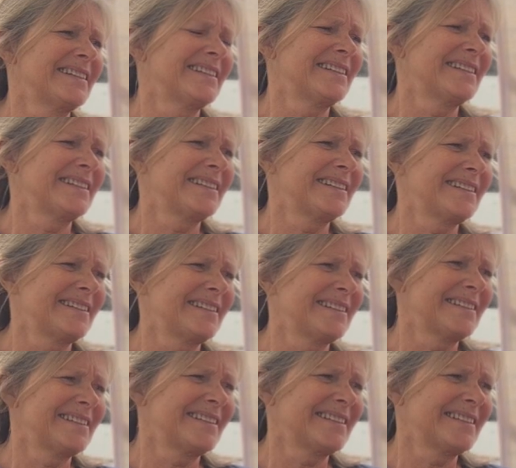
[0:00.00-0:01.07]

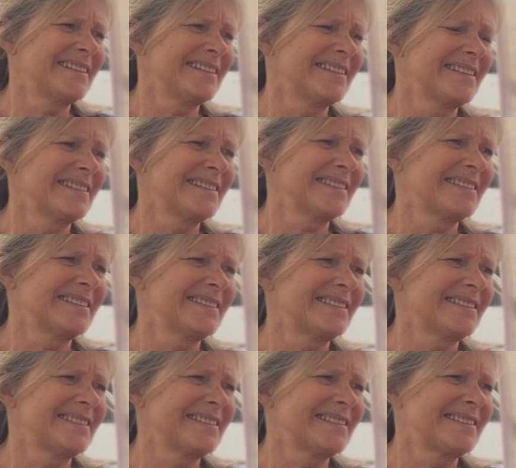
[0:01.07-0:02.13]

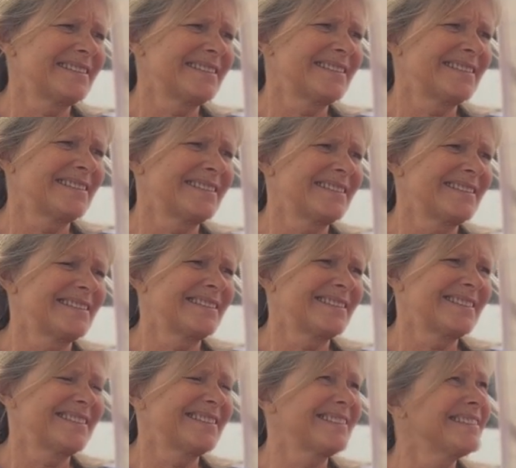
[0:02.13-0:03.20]

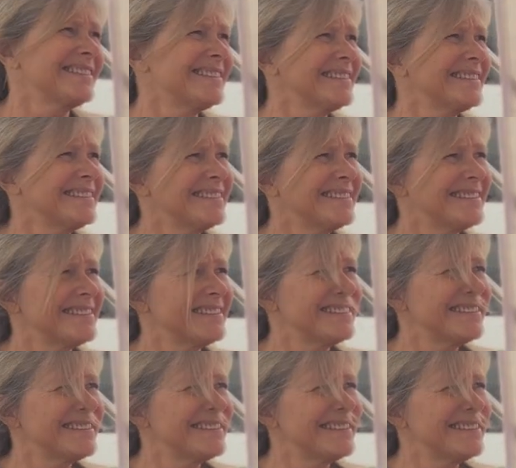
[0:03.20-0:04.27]

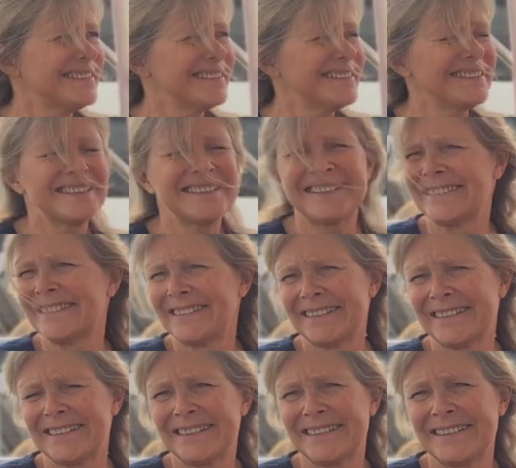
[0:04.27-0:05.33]

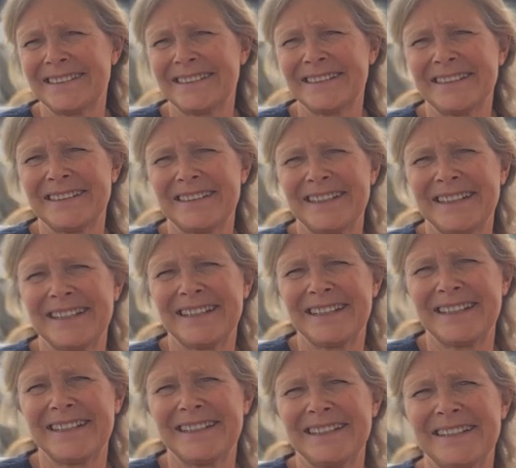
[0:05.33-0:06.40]

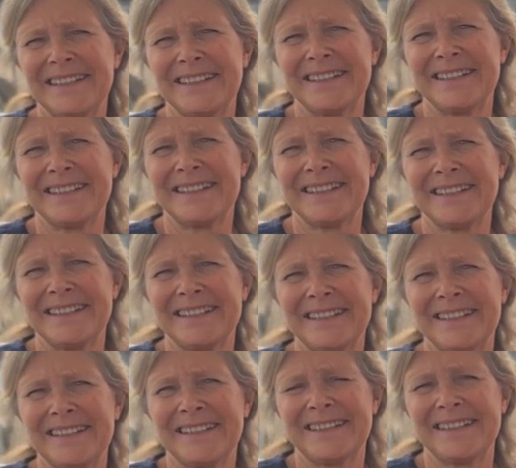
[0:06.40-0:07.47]

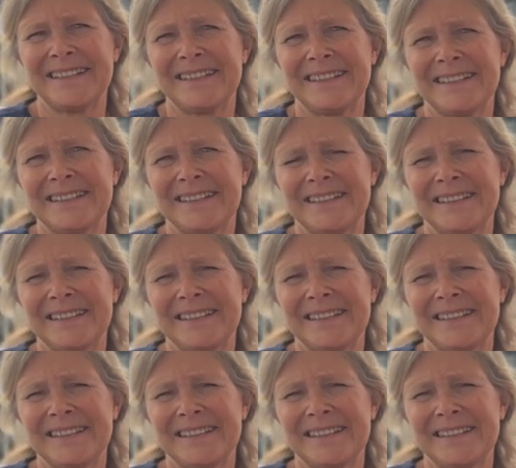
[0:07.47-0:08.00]
The person shown says nothing.